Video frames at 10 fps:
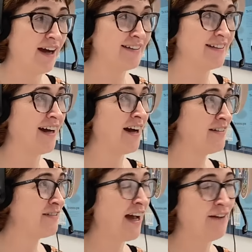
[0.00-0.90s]
I, I
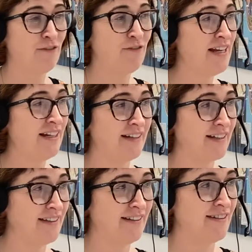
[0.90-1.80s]
have a feeling
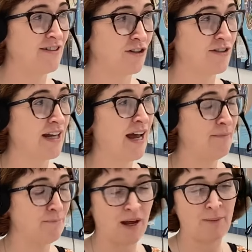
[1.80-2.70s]
that this is just
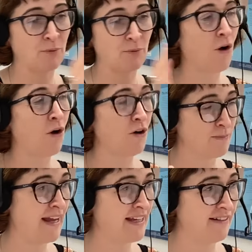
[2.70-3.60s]
a, a broad
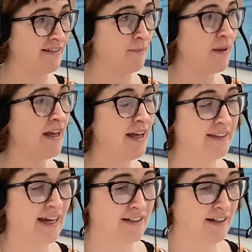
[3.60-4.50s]
mechanism
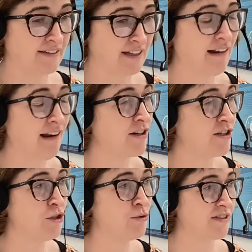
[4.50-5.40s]
that the clock
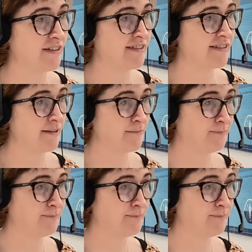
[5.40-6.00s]
uses.